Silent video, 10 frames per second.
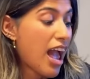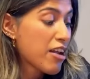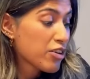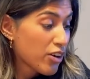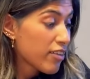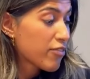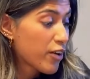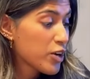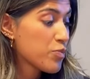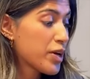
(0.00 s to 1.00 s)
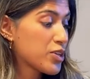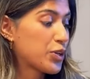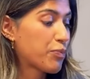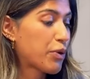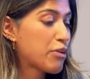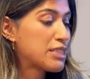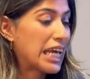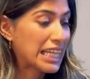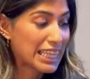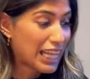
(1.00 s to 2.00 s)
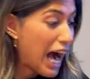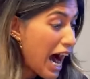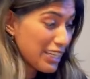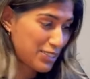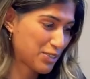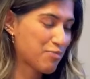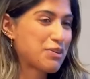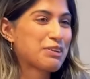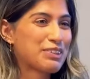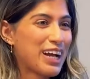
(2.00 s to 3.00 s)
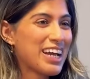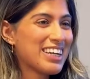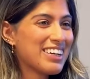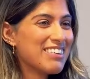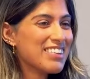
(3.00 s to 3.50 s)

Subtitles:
And good for you because you're producing lots of butyrate.